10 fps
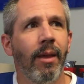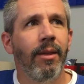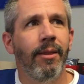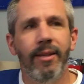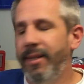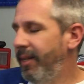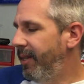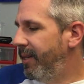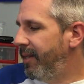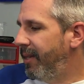This
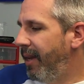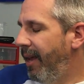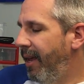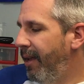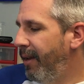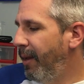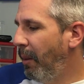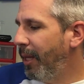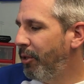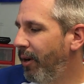is an
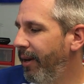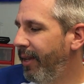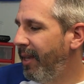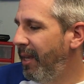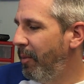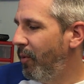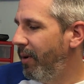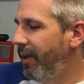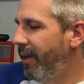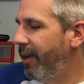electronic
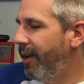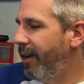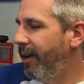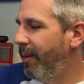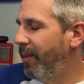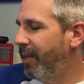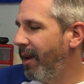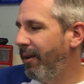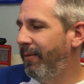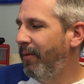keyboard. It's
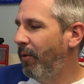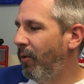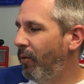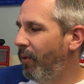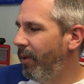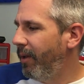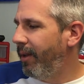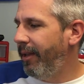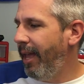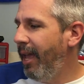got a full
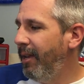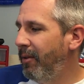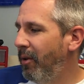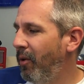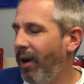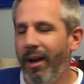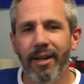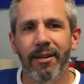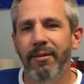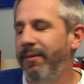8-note
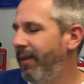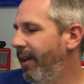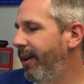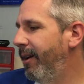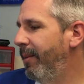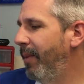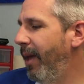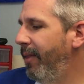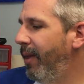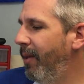octave,
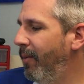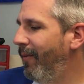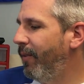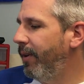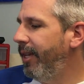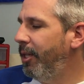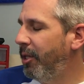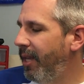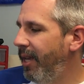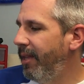and then for
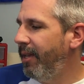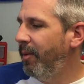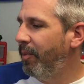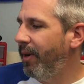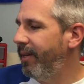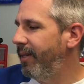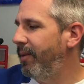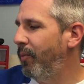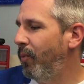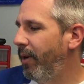each key that you press,
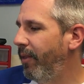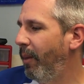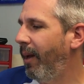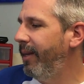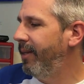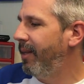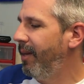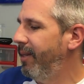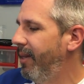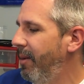one of the lights
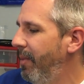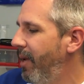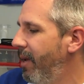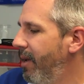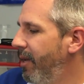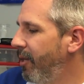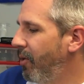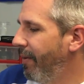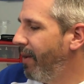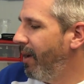lights up.
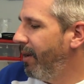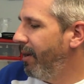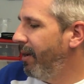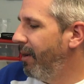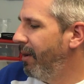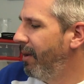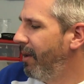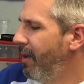So I've got